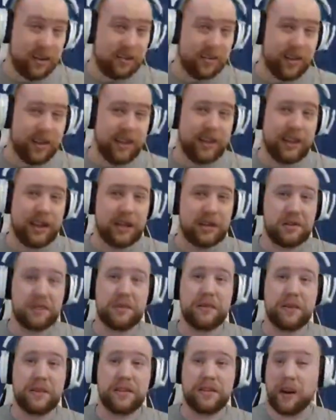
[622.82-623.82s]
of the
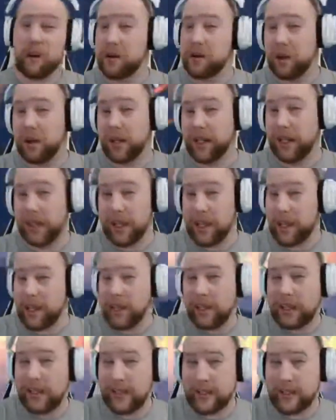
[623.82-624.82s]
announcements. Are you going to get
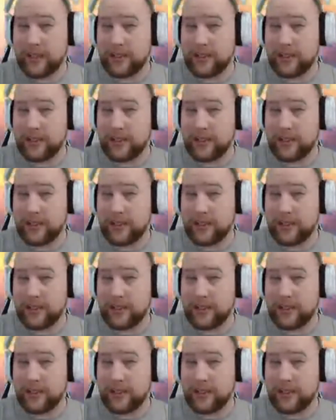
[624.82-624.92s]
any of this